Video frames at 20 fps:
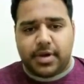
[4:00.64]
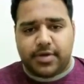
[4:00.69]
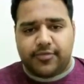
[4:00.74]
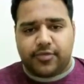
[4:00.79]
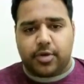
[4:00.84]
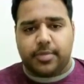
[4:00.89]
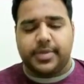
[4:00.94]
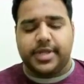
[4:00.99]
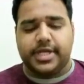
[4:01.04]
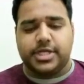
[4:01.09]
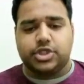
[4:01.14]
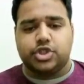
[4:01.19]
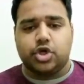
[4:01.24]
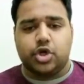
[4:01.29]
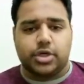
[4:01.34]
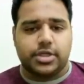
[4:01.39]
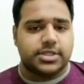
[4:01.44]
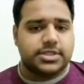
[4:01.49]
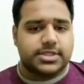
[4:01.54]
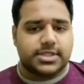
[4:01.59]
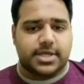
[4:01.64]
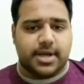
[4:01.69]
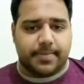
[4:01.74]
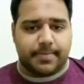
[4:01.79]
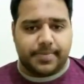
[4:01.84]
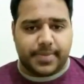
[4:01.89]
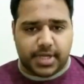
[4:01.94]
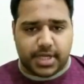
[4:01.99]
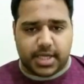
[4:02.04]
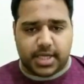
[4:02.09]
from the insurance
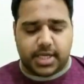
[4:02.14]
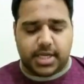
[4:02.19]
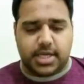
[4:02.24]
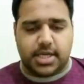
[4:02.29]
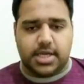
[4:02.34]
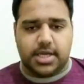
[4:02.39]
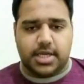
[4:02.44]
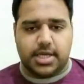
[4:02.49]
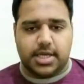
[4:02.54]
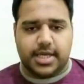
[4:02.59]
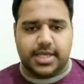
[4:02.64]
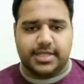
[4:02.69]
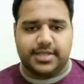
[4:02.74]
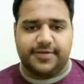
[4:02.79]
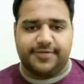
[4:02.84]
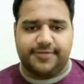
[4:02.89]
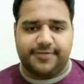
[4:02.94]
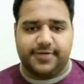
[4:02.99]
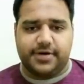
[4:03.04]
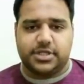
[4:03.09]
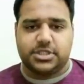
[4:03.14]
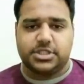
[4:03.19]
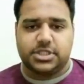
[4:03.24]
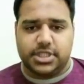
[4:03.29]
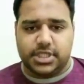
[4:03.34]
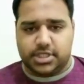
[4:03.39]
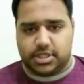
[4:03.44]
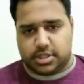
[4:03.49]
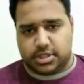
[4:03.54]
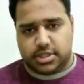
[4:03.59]
company in the
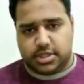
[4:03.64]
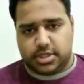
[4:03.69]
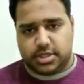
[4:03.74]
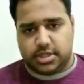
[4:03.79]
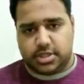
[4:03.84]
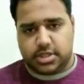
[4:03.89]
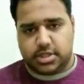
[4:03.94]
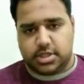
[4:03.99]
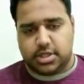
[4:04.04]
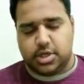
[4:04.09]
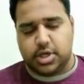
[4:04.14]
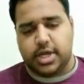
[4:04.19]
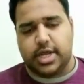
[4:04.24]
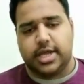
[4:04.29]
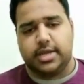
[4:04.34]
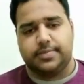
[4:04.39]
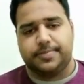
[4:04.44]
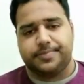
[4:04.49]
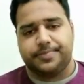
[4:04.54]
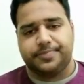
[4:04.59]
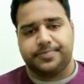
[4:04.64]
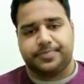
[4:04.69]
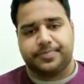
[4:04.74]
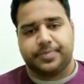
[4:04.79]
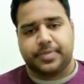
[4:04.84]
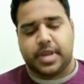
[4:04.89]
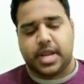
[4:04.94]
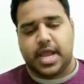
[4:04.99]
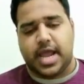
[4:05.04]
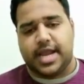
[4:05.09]
first year, okay?
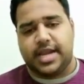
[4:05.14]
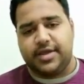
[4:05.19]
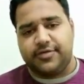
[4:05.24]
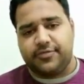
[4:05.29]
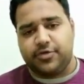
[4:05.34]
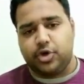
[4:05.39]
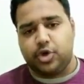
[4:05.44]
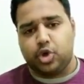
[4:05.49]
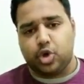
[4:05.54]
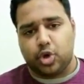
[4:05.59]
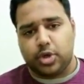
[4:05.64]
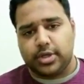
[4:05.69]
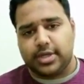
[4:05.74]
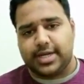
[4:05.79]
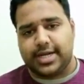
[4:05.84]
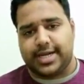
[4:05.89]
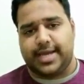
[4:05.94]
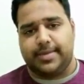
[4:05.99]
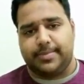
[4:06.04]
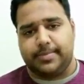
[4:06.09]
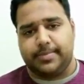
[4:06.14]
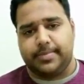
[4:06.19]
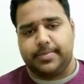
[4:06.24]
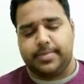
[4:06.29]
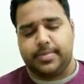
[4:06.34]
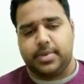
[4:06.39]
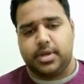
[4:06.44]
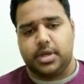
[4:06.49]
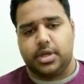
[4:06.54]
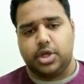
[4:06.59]
And if you don't claim,
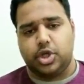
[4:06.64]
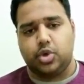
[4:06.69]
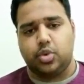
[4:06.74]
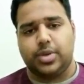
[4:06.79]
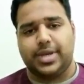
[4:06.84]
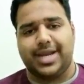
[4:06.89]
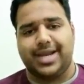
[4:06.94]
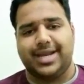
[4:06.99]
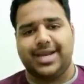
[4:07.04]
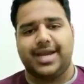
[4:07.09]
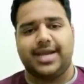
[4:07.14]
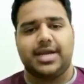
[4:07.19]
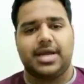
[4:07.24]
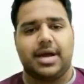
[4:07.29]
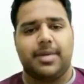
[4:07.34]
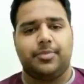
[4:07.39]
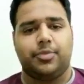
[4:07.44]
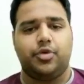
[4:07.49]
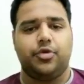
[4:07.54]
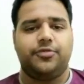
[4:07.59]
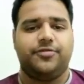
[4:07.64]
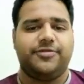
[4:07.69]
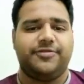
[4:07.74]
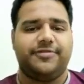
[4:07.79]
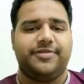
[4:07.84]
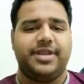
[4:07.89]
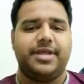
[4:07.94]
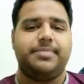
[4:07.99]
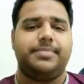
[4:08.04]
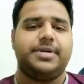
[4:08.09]
you can get up to
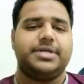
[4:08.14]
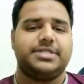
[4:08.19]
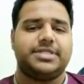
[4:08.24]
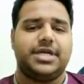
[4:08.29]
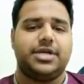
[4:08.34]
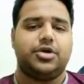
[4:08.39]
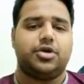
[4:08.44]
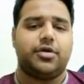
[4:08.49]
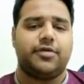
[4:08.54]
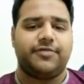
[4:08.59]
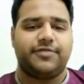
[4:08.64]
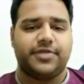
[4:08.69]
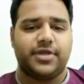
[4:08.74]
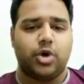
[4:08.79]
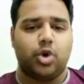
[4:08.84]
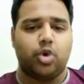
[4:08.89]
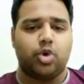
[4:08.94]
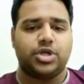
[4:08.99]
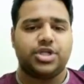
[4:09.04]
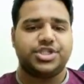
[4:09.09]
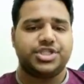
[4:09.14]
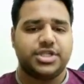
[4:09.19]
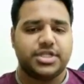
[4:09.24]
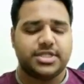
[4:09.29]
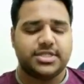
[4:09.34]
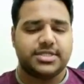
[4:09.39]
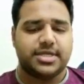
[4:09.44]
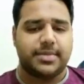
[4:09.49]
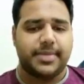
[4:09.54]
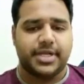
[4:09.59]
50% of the
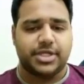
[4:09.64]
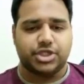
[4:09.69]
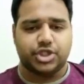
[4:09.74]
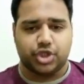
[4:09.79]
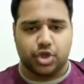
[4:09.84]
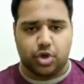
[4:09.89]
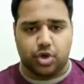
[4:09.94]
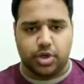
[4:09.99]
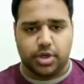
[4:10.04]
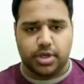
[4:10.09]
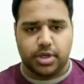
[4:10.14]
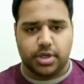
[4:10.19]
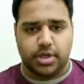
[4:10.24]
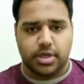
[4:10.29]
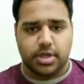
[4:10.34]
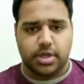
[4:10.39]
original sum insured